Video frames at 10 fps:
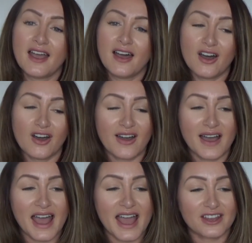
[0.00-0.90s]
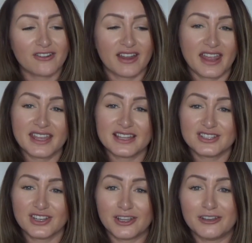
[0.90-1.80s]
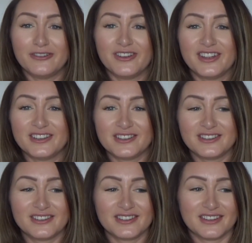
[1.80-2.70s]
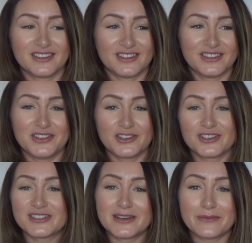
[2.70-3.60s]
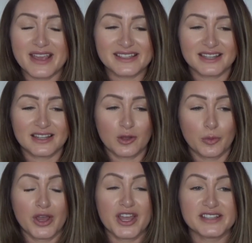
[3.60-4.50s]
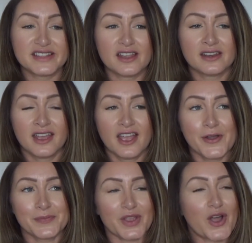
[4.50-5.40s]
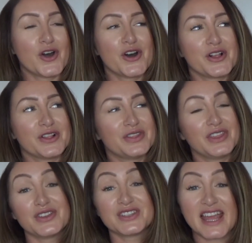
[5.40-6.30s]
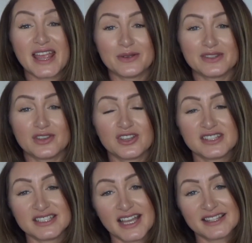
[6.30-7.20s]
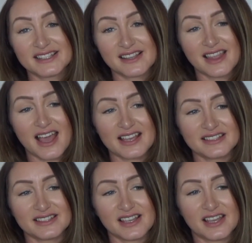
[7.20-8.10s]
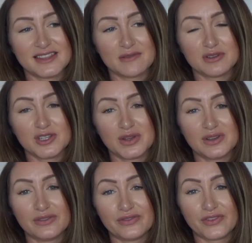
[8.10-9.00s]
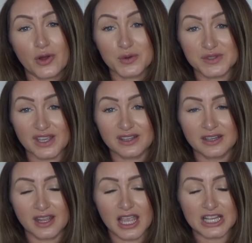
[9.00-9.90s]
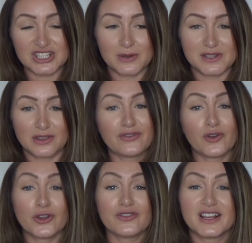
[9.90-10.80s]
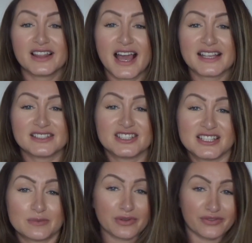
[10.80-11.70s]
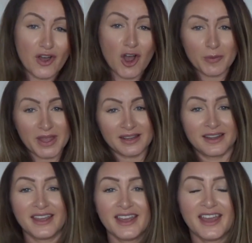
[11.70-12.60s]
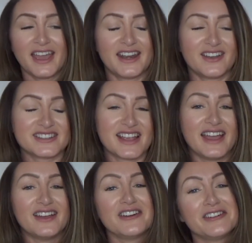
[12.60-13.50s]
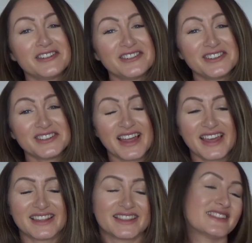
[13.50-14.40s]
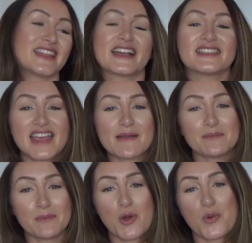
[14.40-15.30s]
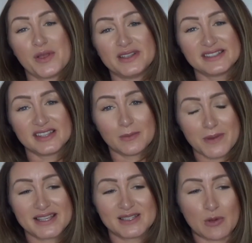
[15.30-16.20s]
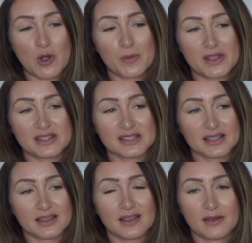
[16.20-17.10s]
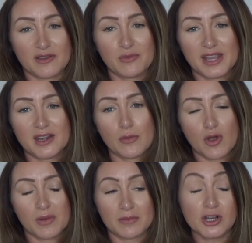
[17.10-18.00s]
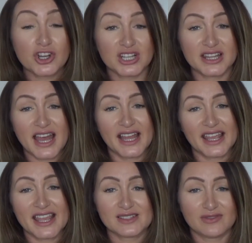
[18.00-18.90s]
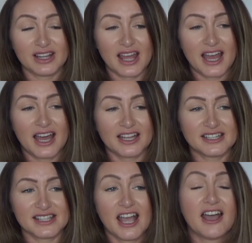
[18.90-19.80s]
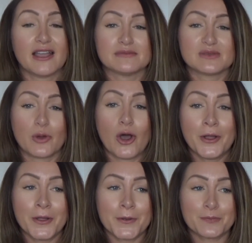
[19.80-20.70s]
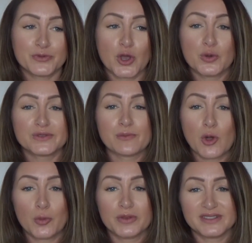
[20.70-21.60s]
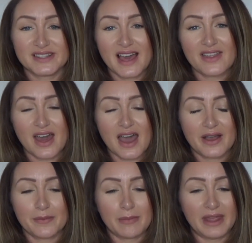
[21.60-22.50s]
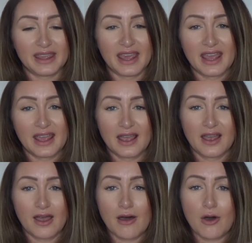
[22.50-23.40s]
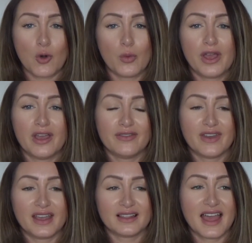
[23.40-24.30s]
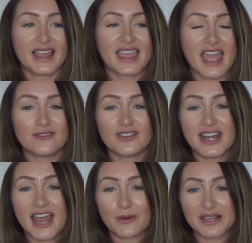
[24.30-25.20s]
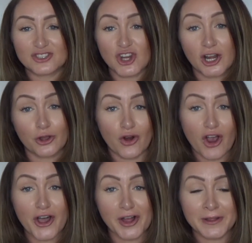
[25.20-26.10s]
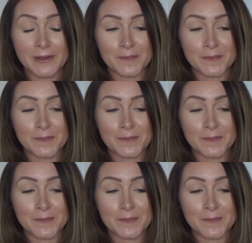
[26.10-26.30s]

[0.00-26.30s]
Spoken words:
oh, I created you and you're just an amazing little person. Or the other day we took her to dance class and they were doing Frozen and she was at the front of the class and she's performing, and I was like, oh, like that, them moments are the best moments of being a mum. I'm not gonna lie, it is really hard at times, but those moments like that make it all worth it. Like Henry now, he's trying to crawl,